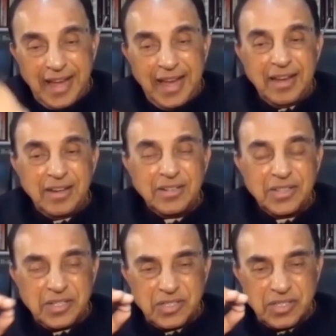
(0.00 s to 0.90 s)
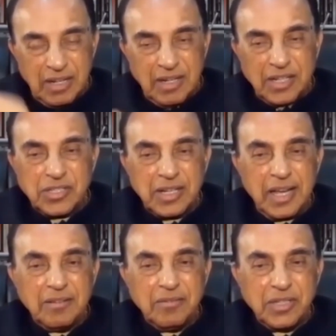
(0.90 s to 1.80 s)
And this English
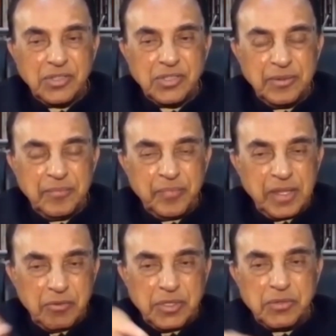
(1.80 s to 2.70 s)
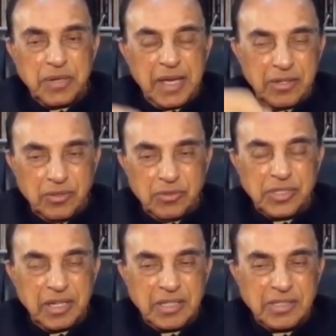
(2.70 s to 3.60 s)
language, which we are
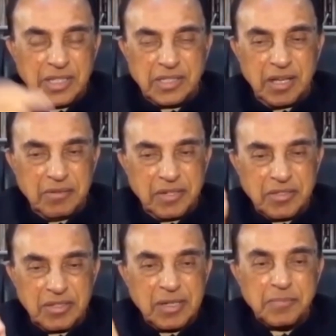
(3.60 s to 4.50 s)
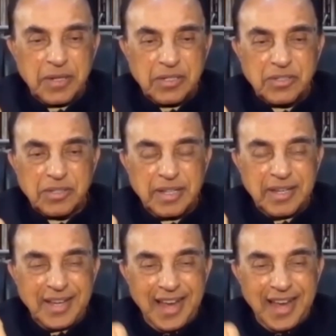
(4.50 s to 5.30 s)
using it just now because of compulsion,